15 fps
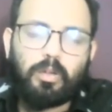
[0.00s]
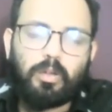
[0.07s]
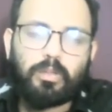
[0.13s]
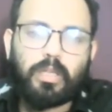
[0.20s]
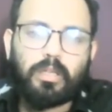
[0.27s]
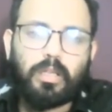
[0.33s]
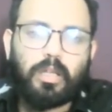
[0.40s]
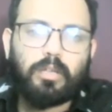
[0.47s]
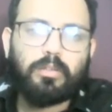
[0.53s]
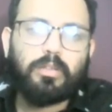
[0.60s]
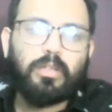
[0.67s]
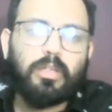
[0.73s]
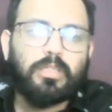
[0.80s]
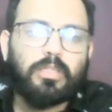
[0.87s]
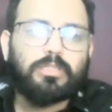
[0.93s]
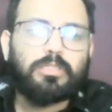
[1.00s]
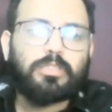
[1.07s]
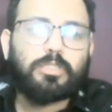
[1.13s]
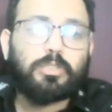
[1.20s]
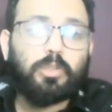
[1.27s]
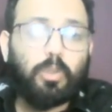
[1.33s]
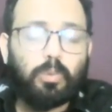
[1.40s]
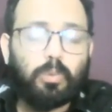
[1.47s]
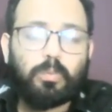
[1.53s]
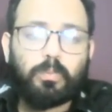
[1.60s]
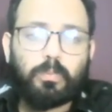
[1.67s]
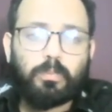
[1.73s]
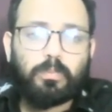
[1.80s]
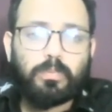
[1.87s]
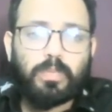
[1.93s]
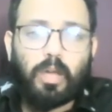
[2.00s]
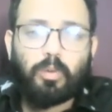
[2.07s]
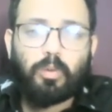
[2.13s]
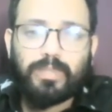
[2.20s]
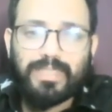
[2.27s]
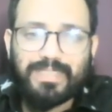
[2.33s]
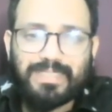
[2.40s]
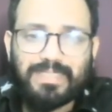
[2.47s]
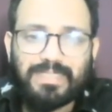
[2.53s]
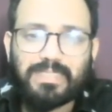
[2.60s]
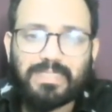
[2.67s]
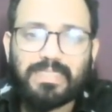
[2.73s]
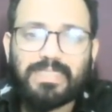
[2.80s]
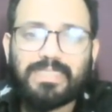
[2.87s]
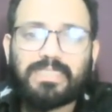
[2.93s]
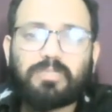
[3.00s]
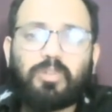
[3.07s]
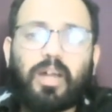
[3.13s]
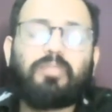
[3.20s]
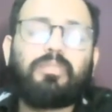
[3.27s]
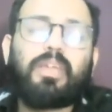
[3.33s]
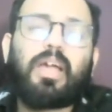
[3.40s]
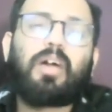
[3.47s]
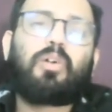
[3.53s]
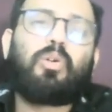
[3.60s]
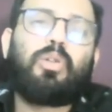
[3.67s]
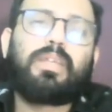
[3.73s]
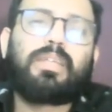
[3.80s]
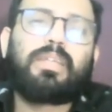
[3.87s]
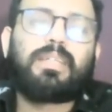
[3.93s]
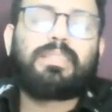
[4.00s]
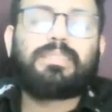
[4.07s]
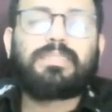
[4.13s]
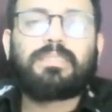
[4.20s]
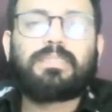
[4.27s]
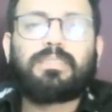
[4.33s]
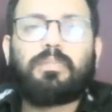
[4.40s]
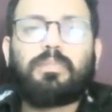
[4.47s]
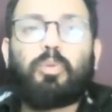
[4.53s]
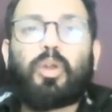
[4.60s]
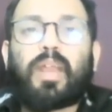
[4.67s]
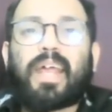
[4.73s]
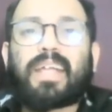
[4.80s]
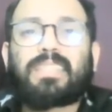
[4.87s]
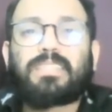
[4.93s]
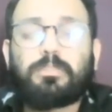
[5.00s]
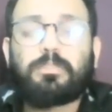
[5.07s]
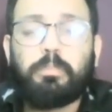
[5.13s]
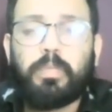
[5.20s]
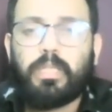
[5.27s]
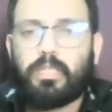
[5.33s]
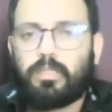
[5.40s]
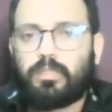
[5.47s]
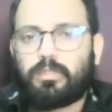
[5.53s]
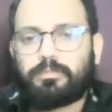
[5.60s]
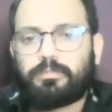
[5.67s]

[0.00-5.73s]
Okay, so now this is what we are calling it as borax bead.